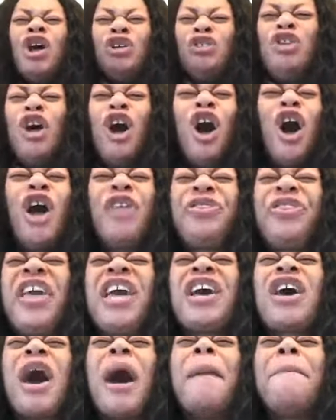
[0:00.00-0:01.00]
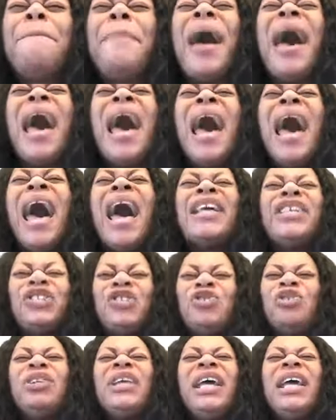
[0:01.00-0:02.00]
Nothing compares
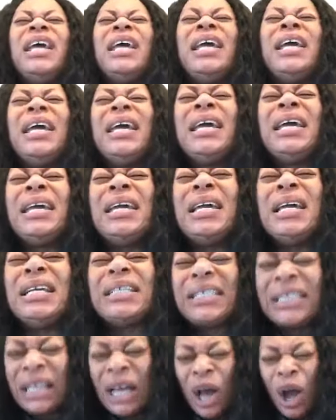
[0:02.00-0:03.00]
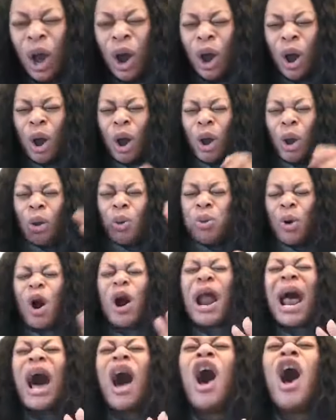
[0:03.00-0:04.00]
to this.
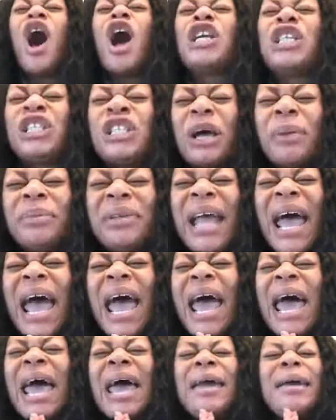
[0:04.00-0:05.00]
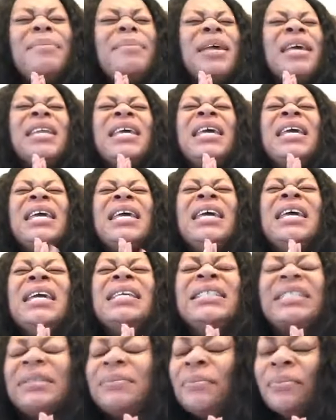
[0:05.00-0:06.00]
What an awesome name it
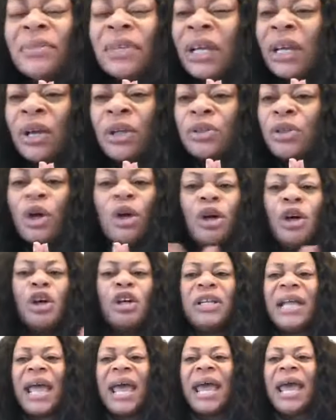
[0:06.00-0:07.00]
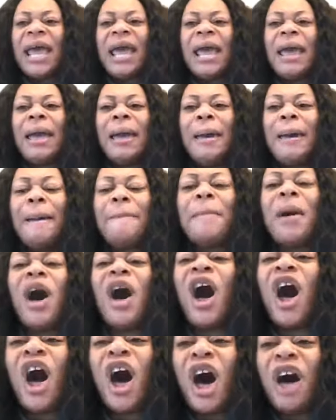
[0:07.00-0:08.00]
is. The name
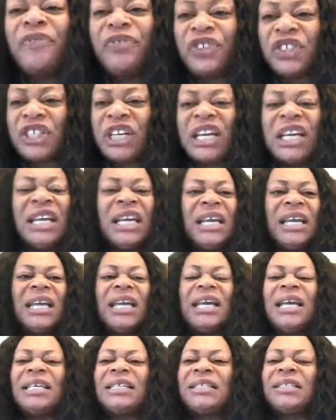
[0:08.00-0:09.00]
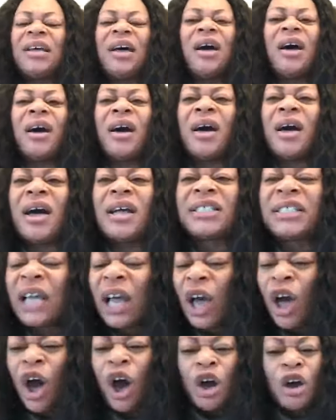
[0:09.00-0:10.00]
of Jesus.
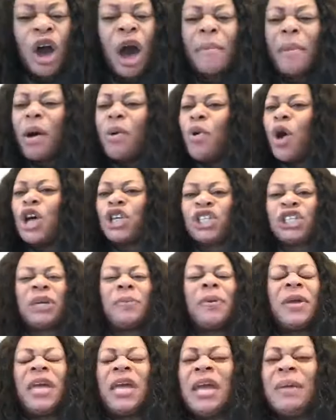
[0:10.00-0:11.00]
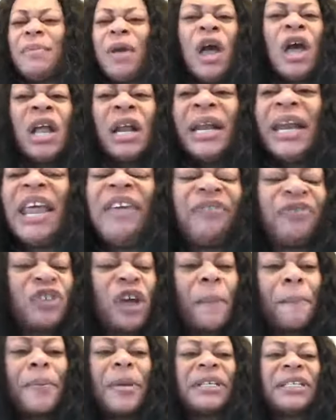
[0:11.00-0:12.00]
Come and worship him.
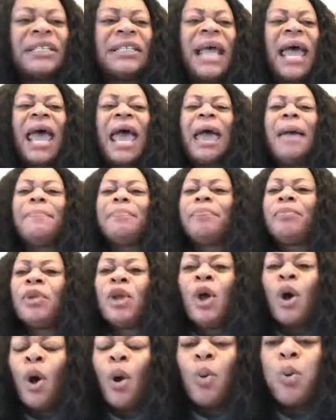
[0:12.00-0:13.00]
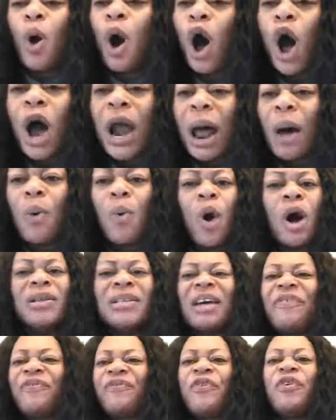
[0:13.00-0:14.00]
Lift up his name. What a
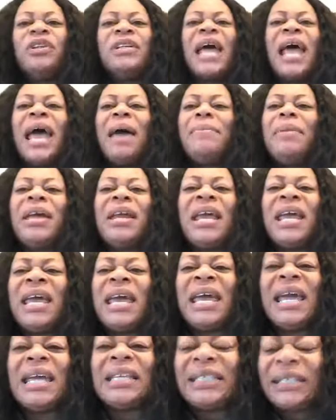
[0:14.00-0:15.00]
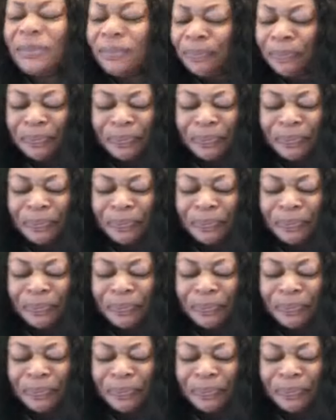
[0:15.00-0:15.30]
wonderful name it is.